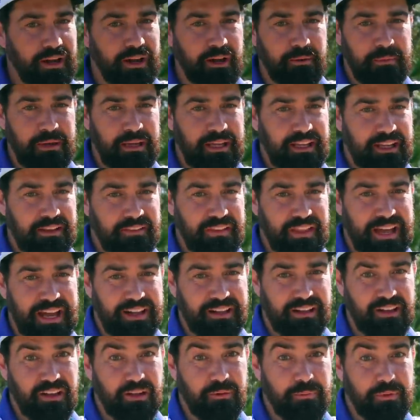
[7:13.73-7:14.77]
I'm hitting that
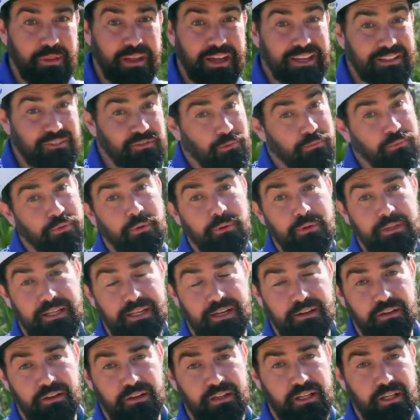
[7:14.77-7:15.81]
club there, so I'm probably now
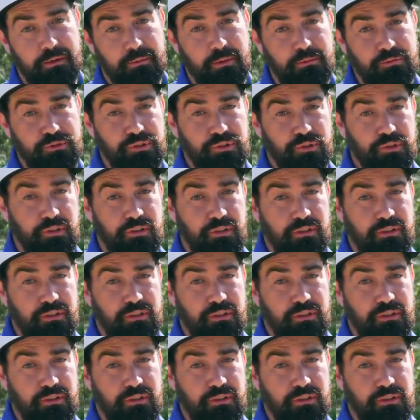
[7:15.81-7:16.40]
going to come up short.